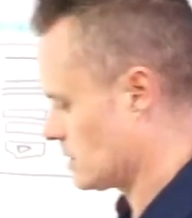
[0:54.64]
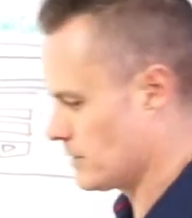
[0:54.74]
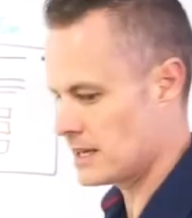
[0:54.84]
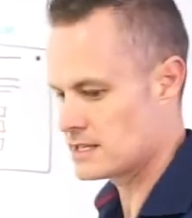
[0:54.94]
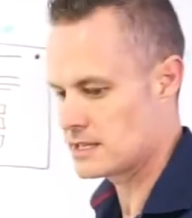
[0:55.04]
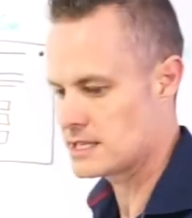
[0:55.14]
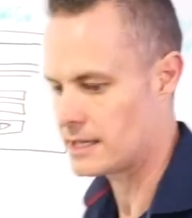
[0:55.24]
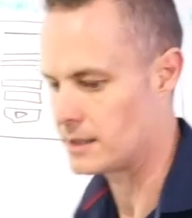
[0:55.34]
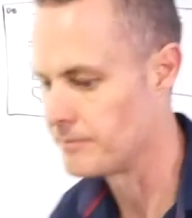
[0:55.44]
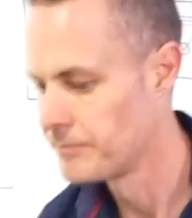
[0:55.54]
you what that is in a
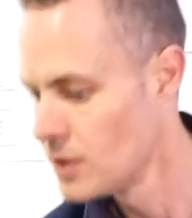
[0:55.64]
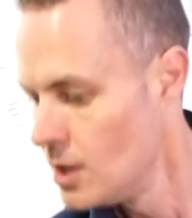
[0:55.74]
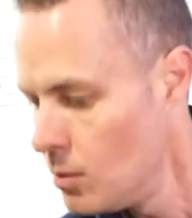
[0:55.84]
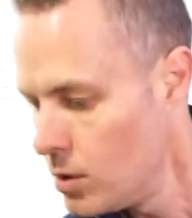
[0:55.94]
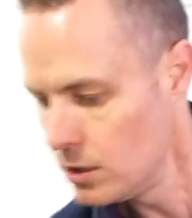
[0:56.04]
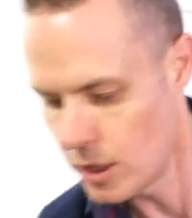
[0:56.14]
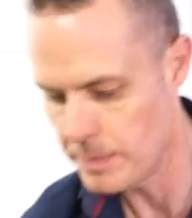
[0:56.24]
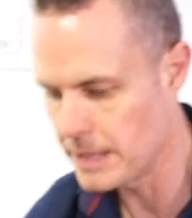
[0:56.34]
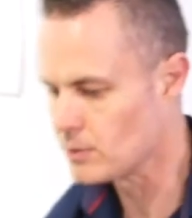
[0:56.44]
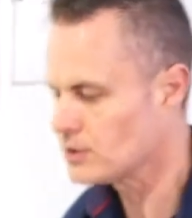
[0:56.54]
second. What a lot
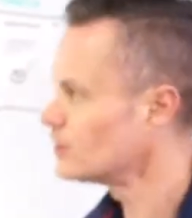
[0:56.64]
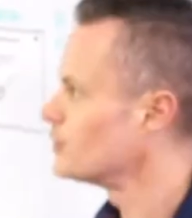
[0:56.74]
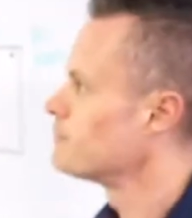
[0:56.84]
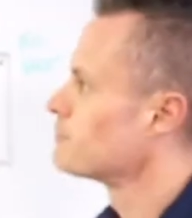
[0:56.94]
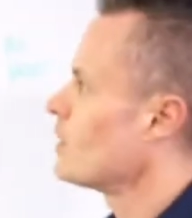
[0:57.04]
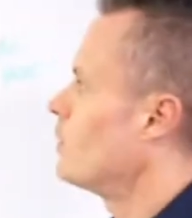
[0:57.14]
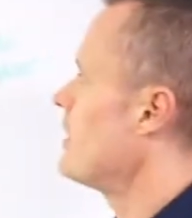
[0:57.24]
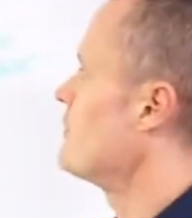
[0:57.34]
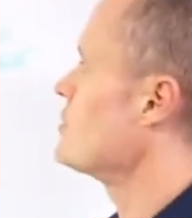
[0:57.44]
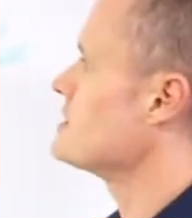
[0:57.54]
of people do when
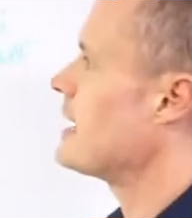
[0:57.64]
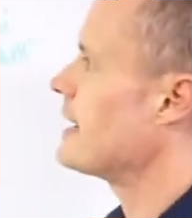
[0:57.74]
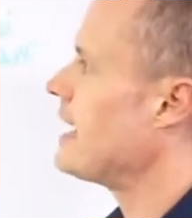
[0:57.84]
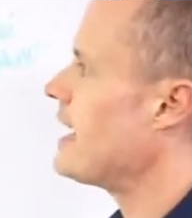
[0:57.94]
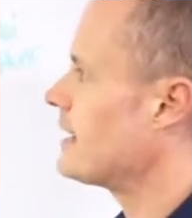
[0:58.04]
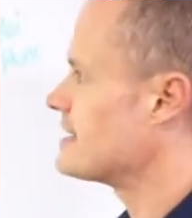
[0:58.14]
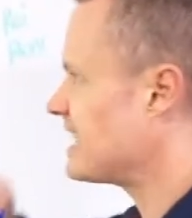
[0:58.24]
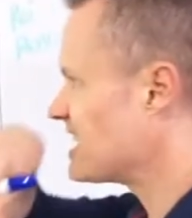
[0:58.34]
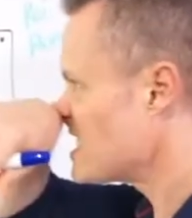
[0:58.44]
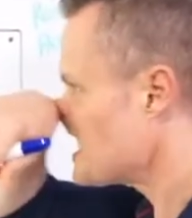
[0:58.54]
they're first starting out is
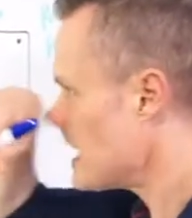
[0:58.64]
they just